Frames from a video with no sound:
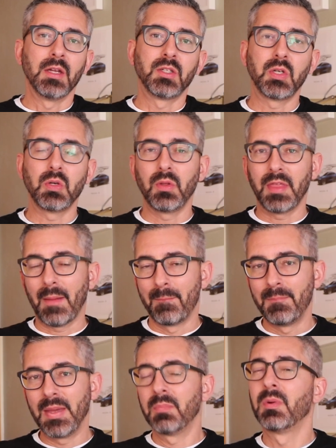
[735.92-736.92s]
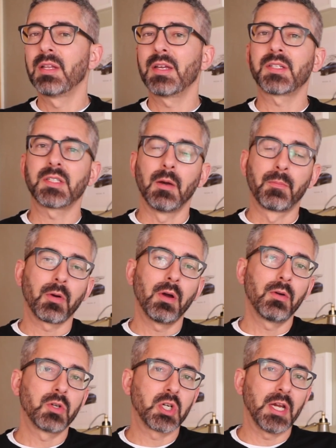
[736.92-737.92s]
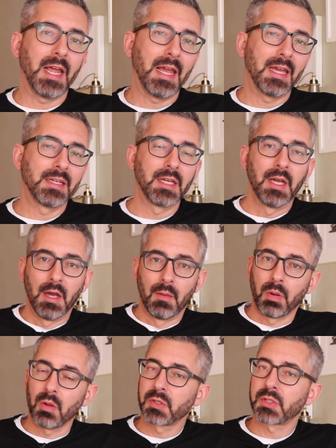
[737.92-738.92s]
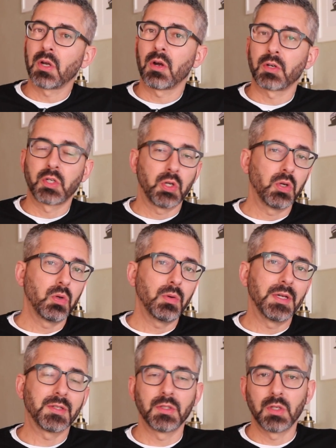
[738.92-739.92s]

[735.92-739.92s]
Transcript: to that minimalist approach, and Polestar 2 is